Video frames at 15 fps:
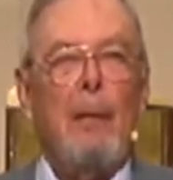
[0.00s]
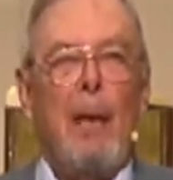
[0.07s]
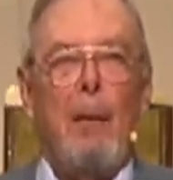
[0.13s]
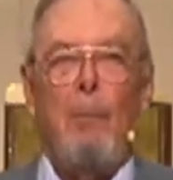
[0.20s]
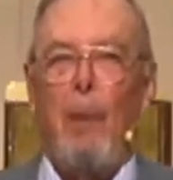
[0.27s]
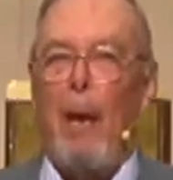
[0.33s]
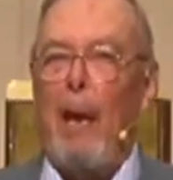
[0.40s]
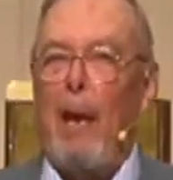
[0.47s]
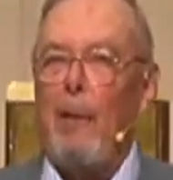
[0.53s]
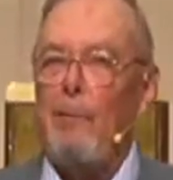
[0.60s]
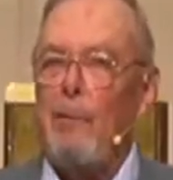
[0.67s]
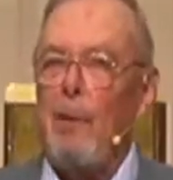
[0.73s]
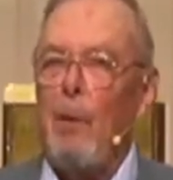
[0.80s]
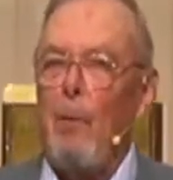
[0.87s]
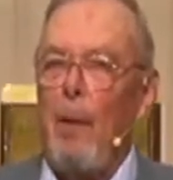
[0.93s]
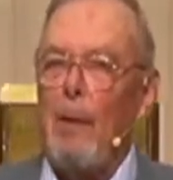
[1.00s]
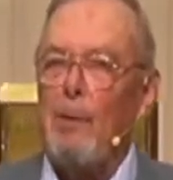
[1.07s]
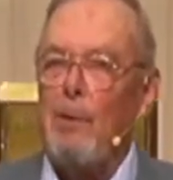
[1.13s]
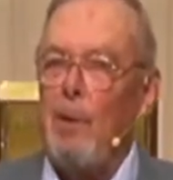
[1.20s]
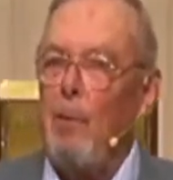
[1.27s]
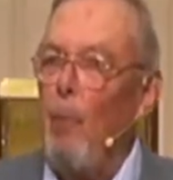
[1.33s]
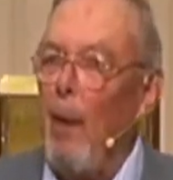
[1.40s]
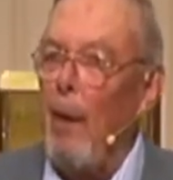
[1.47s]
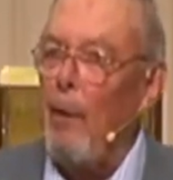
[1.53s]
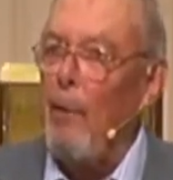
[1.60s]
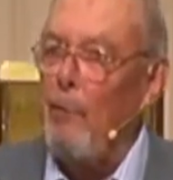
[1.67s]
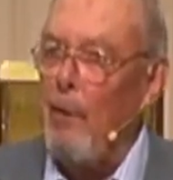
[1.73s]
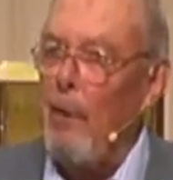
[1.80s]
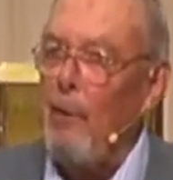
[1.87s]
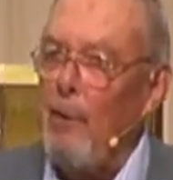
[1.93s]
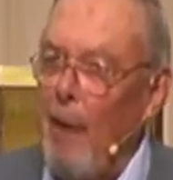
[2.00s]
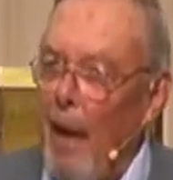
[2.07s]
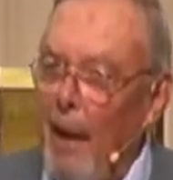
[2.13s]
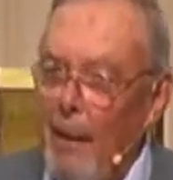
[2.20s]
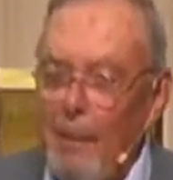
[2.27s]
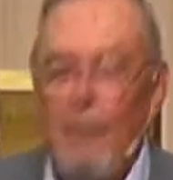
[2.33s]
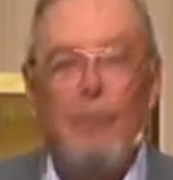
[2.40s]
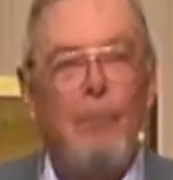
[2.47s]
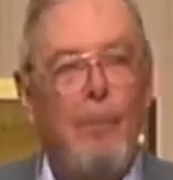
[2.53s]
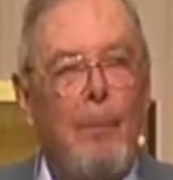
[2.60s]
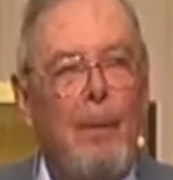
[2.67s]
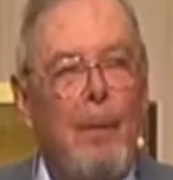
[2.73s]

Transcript: and we ask the question, What has he done?